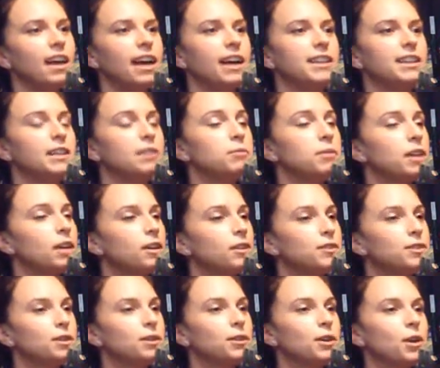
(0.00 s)
And then we
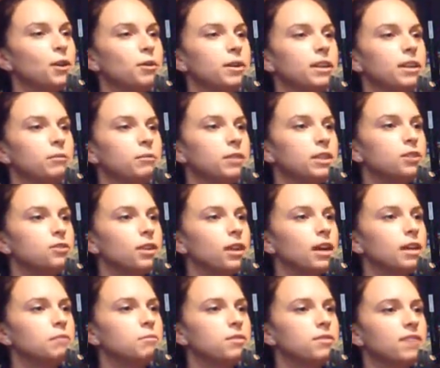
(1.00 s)
also go in and we
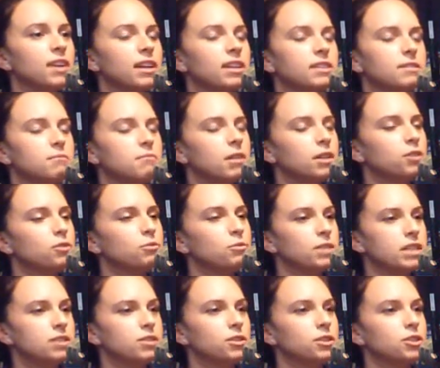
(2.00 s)
try and provide as much
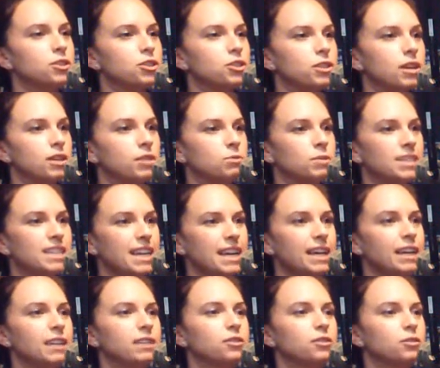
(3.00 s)
research as we
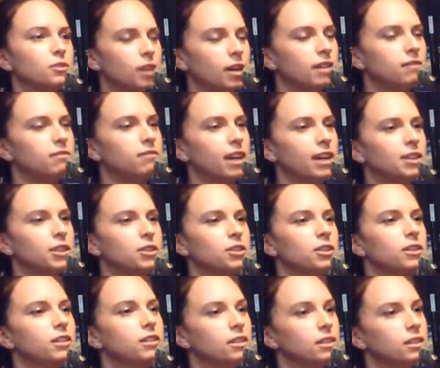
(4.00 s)
can to try and find a
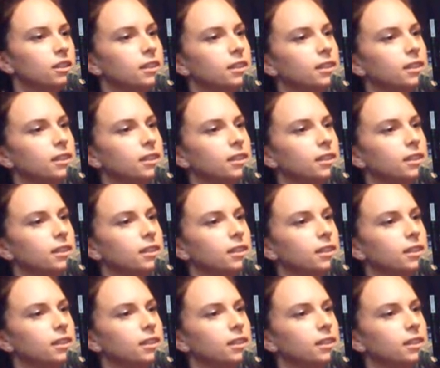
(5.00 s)
cure.